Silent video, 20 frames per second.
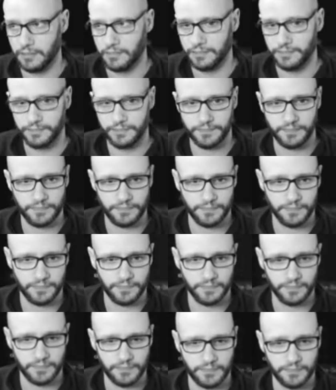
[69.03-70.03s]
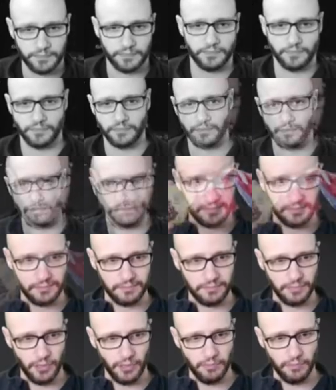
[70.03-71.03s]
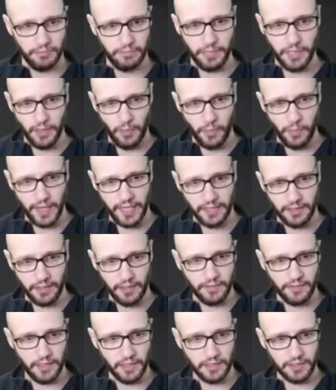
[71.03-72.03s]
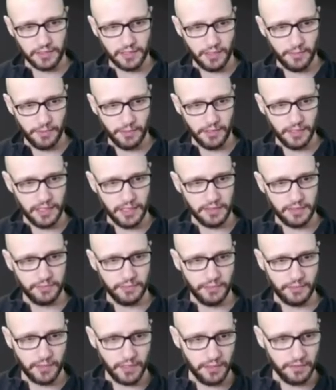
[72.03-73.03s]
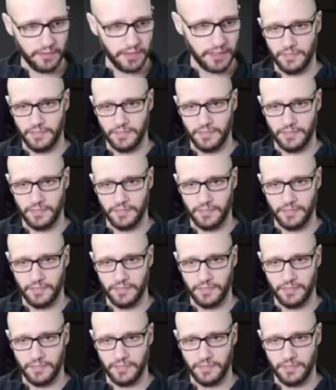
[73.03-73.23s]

What's your favourite biscuit? Got on a bit of weight over the last couple of years with COVID.